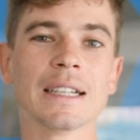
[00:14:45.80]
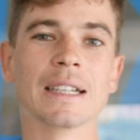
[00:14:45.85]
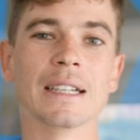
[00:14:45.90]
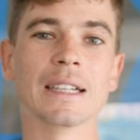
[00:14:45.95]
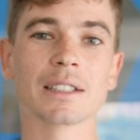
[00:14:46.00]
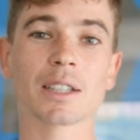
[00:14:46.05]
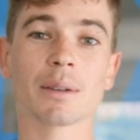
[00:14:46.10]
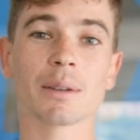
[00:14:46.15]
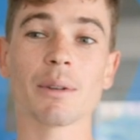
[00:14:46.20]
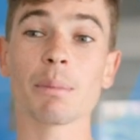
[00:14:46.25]

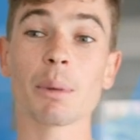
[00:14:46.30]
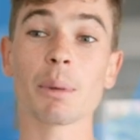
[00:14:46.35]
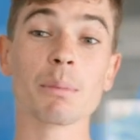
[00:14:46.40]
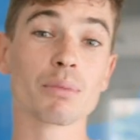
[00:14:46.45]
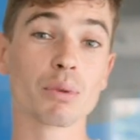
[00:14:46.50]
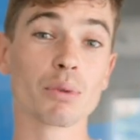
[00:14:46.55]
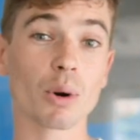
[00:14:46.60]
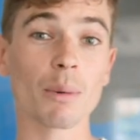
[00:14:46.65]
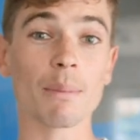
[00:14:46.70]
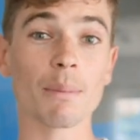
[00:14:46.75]
uh, some have
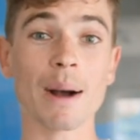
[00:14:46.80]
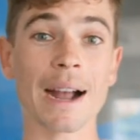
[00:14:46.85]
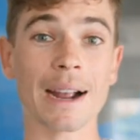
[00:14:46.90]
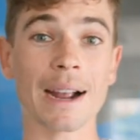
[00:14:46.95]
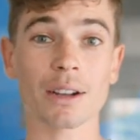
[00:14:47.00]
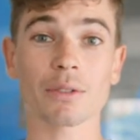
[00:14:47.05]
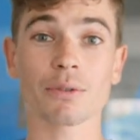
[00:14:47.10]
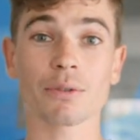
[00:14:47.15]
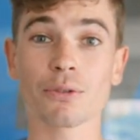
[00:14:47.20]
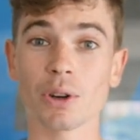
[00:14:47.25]
been brought
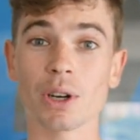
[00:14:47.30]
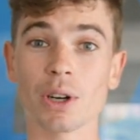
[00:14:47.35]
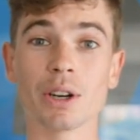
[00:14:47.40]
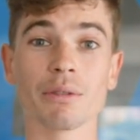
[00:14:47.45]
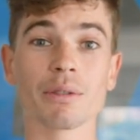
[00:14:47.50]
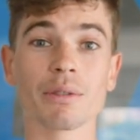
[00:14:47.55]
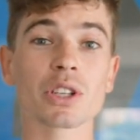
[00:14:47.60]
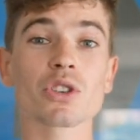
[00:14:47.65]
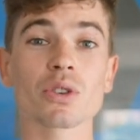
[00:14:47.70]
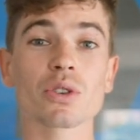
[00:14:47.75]
back fully
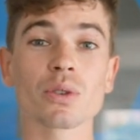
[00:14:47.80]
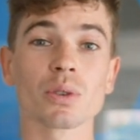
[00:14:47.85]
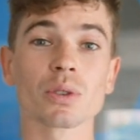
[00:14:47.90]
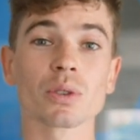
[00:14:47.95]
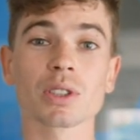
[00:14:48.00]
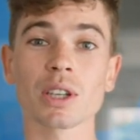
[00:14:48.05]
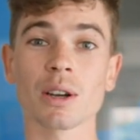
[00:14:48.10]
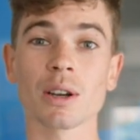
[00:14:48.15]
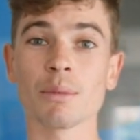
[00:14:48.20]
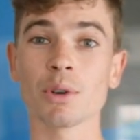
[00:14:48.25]
original,
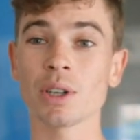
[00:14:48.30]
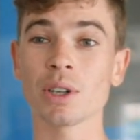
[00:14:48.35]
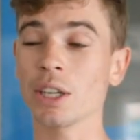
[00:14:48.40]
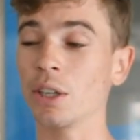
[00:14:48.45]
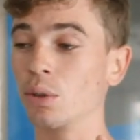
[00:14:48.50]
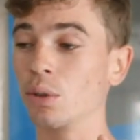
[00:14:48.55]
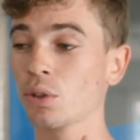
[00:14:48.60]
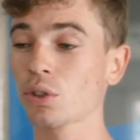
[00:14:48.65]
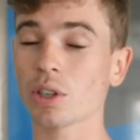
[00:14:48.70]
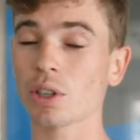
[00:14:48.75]
some only
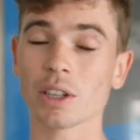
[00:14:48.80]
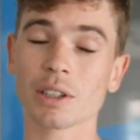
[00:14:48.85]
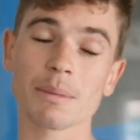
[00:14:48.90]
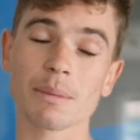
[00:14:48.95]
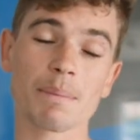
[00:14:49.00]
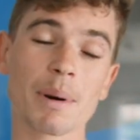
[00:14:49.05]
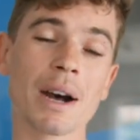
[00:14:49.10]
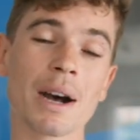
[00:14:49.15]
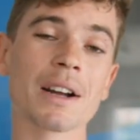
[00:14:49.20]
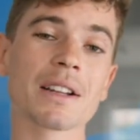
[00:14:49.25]
use
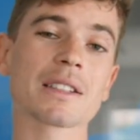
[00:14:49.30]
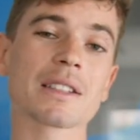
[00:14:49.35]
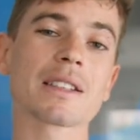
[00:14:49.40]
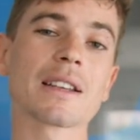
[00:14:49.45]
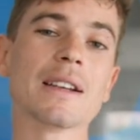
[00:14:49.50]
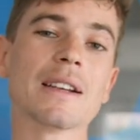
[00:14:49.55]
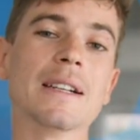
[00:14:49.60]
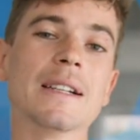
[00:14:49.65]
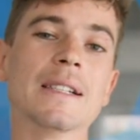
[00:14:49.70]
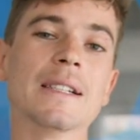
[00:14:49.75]
certain
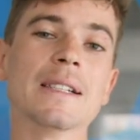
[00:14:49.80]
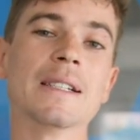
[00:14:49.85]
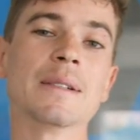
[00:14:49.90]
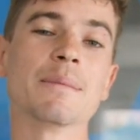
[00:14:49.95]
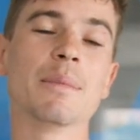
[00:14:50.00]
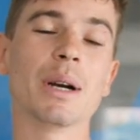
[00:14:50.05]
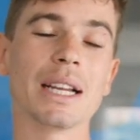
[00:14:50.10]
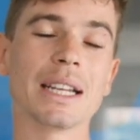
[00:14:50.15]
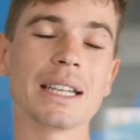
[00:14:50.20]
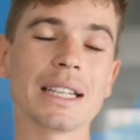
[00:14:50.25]
parts,
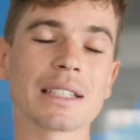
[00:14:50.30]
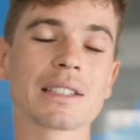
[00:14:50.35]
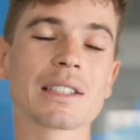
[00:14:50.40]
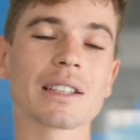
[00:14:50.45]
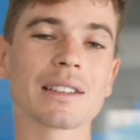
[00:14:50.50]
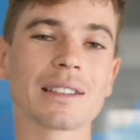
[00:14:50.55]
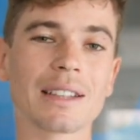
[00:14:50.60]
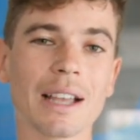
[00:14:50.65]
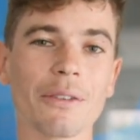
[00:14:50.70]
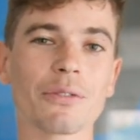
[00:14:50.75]
but it is
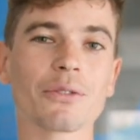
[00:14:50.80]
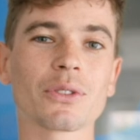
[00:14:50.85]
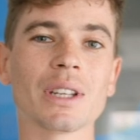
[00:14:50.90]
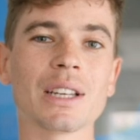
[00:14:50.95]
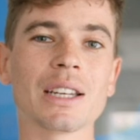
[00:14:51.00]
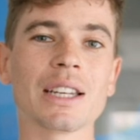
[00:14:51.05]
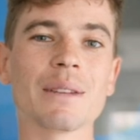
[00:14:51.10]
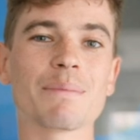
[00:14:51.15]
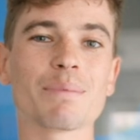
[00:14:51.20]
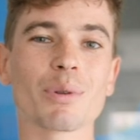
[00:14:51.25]

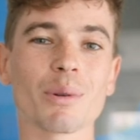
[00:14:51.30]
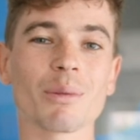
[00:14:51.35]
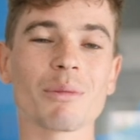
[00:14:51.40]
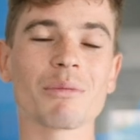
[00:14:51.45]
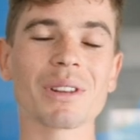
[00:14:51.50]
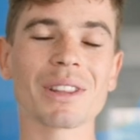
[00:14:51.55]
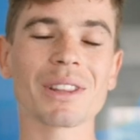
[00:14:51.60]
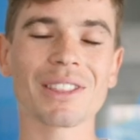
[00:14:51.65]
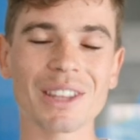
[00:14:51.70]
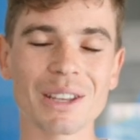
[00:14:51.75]
definitely
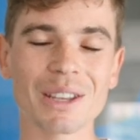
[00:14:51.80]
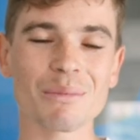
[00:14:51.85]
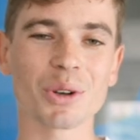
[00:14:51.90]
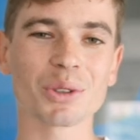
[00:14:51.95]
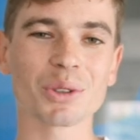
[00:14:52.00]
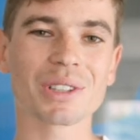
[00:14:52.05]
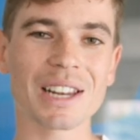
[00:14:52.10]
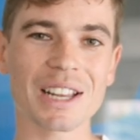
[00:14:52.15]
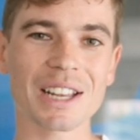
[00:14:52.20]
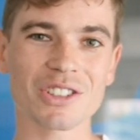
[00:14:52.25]
probably the
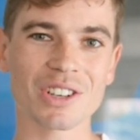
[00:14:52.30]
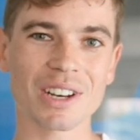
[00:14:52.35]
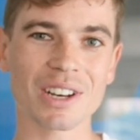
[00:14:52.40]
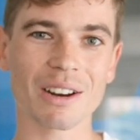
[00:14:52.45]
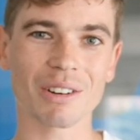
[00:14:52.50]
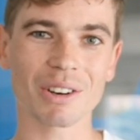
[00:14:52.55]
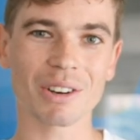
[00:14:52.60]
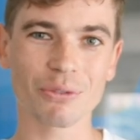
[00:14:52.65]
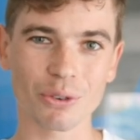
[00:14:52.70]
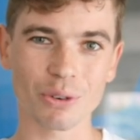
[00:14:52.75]
most
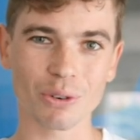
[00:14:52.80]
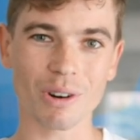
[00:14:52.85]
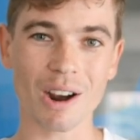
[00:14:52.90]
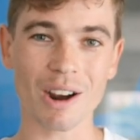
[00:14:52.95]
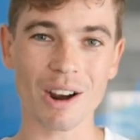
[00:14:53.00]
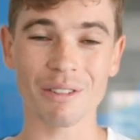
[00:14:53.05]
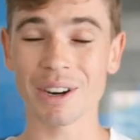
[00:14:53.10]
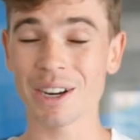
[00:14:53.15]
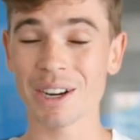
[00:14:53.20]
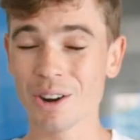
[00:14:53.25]
legendary
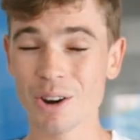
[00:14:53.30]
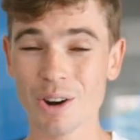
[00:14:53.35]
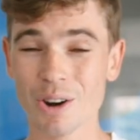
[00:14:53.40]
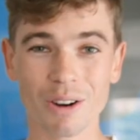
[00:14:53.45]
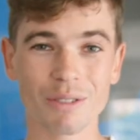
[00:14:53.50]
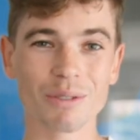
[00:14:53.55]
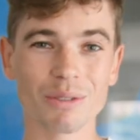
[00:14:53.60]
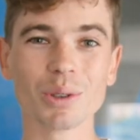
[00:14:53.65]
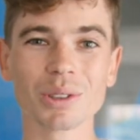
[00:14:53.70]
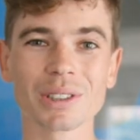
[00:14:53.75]
Ferrari
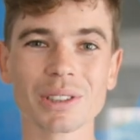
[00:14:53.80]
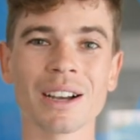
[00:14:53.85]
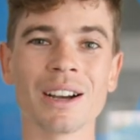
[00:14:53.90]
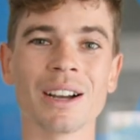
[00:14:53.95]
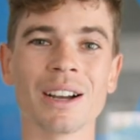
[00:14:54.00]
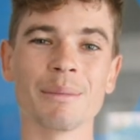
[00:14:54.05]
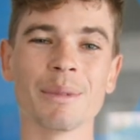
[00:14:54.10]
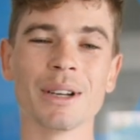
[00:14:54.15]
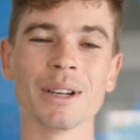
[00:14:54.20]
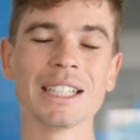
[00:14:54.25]
of all
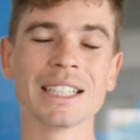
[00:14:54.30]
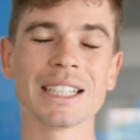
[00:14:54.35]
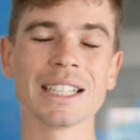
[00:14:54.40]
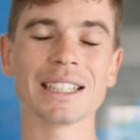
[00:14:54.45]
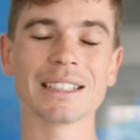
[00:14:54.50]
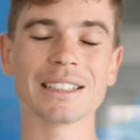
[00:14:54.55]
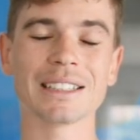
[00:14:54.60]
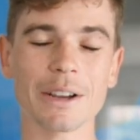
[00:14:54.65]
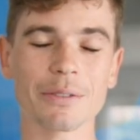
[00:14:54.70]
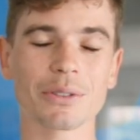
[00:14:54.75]
time
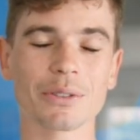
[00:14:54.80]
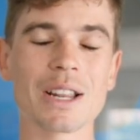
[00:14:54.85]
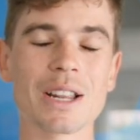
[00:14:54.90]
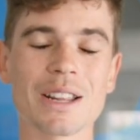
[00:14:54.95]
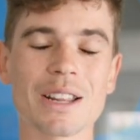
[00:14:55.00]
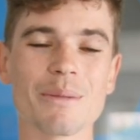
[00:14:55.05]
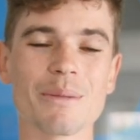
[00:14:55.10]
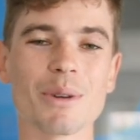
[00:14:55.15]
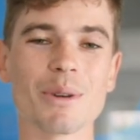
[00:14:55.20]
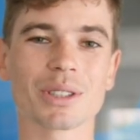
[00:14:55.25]
and
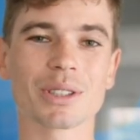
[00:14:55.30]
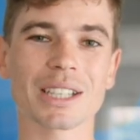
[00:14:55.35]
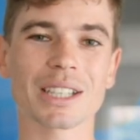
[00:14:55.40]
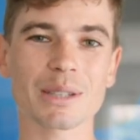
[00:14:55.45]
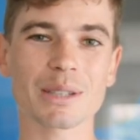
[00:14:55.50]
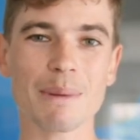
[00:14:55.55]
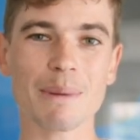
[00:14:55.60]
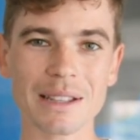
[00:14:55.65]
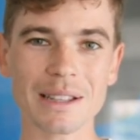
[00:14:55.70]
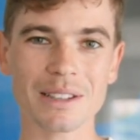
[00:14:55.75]
definitely the most
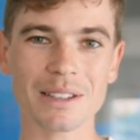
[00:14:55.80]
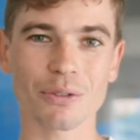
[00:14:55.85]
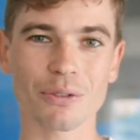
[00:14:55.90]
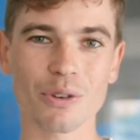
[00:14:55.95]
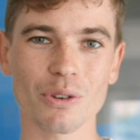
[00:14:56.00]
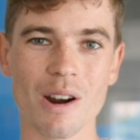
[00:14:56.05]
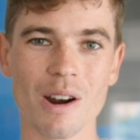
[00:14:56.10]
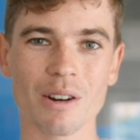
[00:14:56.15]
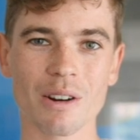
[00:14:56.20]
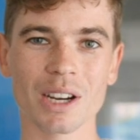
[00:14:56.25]
expensive
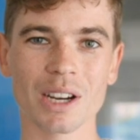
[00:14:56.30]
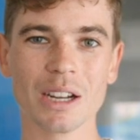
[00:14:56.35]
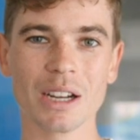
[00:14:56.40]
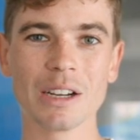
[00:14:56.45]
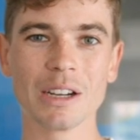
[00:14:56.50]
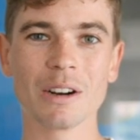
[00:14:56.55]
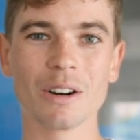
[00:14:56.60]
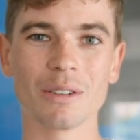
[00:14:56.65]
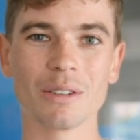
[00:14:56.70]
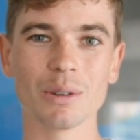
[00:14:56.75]
Ferrari
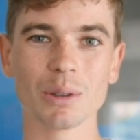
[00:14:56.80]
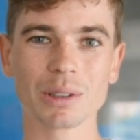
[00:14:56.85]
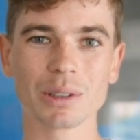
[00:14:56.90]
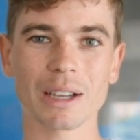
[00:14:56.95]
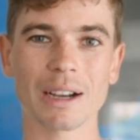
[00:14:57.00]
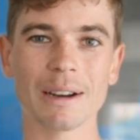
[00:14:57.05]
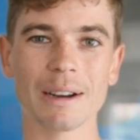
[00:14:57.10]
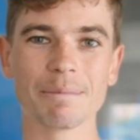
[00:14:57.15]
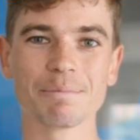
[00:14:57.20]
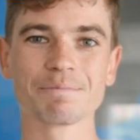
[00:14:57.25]
of all
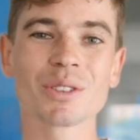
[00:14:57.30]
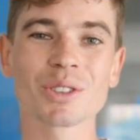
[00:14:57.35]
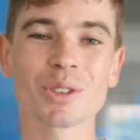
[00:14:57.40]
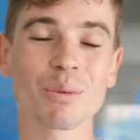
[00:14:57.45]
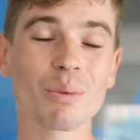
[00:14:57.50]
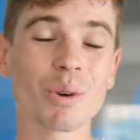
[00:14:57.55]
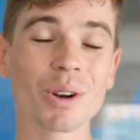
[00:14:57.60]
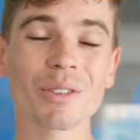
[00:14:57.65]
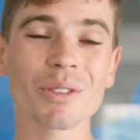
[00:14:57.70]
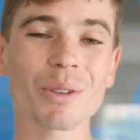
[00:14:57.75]
time.
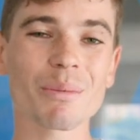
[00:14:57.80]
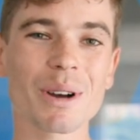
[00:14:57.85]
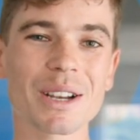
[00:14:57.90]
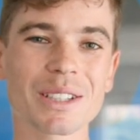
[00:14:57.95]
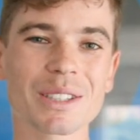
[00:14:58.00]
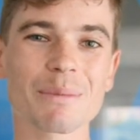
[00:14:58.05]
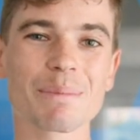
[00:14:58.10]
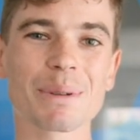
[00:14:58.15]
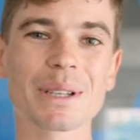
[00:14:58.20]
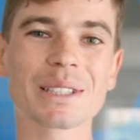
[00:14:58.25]
So one of the
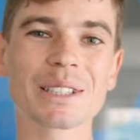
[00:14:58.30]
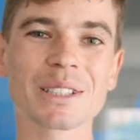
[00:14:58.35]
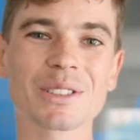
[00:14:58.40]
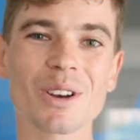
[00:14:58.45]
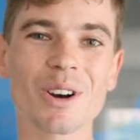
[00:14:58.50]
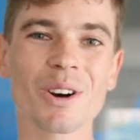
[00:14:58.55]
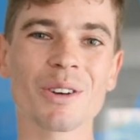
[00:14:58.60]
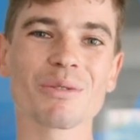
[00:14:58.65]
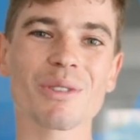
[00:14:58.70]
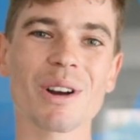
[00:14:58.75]
masterpieces
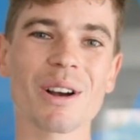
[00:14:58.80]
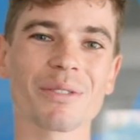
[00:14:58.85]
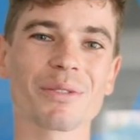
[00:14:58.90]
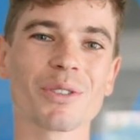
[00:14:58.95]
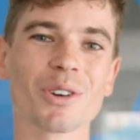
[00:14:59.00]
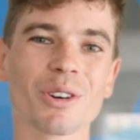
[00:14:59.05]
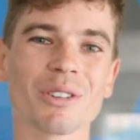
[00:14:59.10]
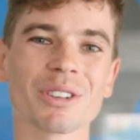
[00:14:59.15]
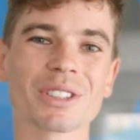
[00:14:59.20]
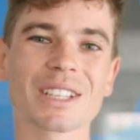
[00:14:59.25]
of
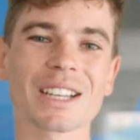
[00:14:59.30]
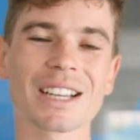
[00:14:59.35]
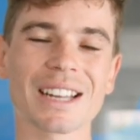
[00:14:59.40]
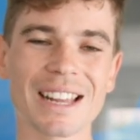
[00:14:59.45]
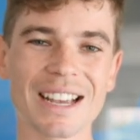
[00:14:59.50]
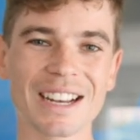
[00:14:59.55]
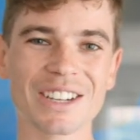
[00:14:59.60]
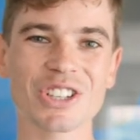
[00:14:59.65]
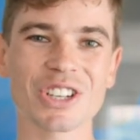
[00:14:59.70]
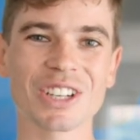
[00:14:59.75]
Ralph Lauren's
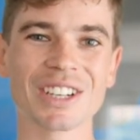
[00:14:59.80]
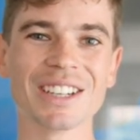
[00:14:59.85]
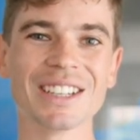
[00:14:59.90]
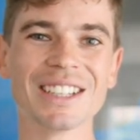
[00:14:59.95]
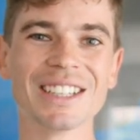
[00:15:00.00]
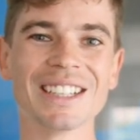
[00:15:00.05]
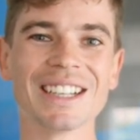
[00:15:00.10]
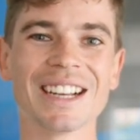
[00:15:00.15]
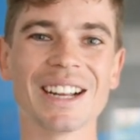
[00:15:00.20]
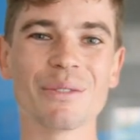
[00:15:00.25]
collection
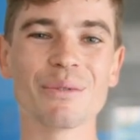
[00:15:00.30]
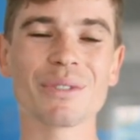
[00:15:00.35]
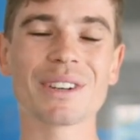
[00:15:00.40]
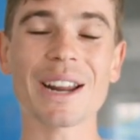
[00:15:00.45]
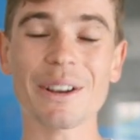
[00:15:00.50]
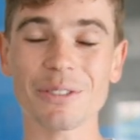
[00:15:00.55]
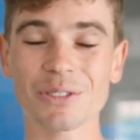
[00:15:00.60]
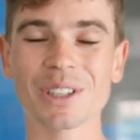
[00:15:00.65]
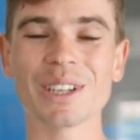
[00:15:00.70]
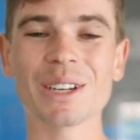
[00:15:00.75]
and
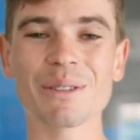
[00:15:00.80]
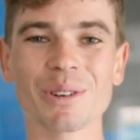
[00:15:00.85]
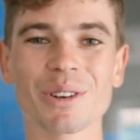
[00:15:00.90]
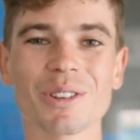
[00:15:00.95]
definitely